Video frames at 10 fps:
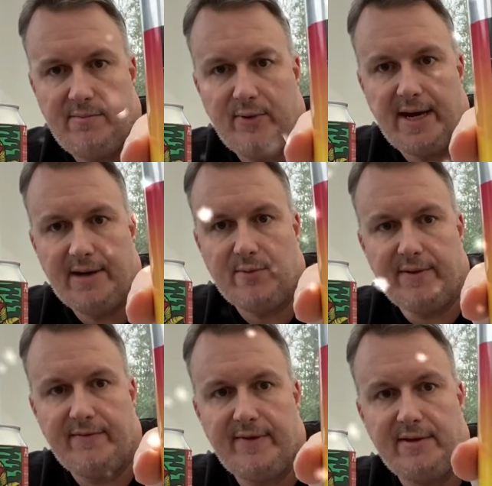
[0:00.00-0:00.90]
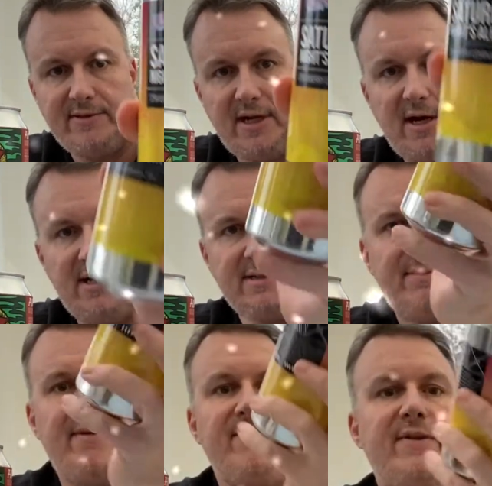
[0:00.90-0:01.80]
We had one of those last
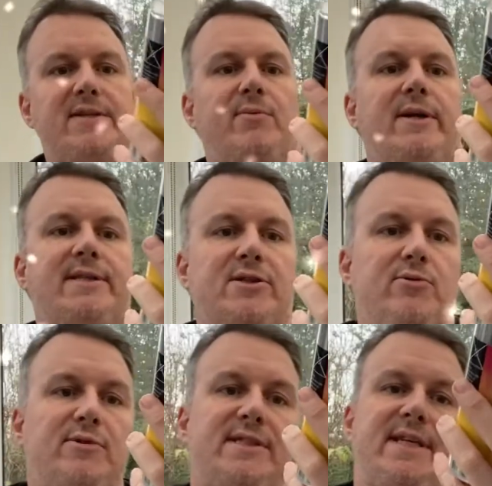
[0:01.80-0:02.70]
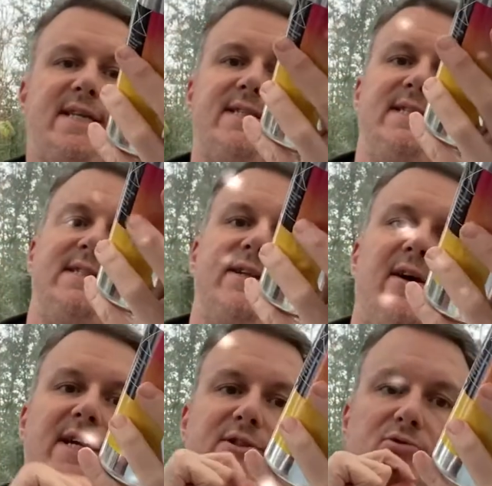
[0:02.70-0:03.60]
month. This one is called Saturday's
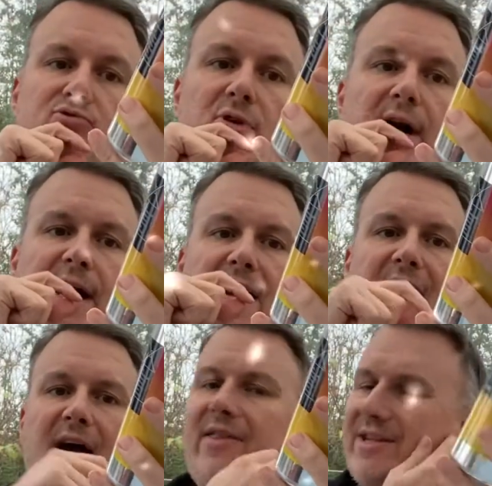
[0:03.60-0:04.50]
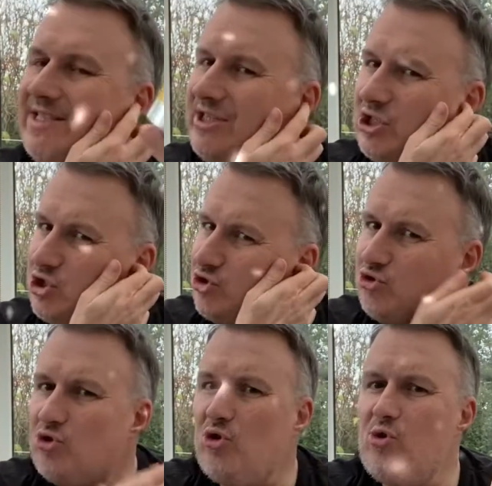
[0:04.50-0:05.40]
Nights All Right, and this is a
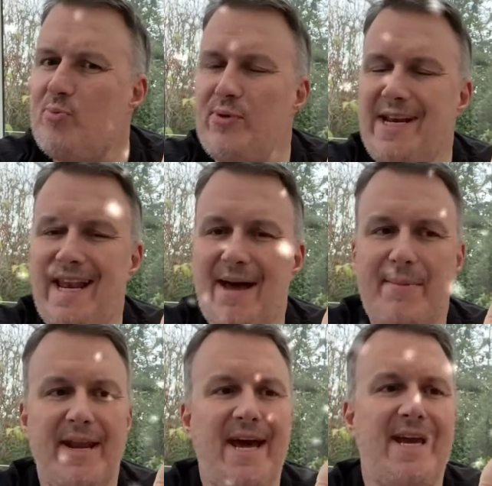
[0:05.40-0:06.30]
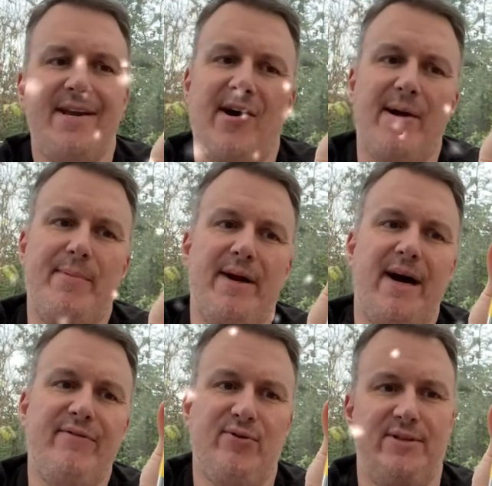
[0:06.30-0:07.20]
strawberry lemonade IPA. I
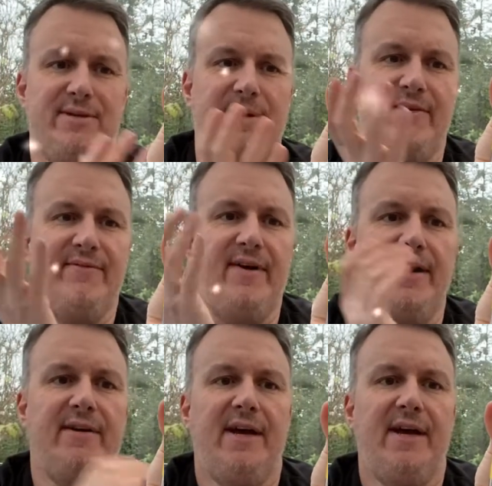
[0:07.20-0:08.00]
thought it was a bit of fun,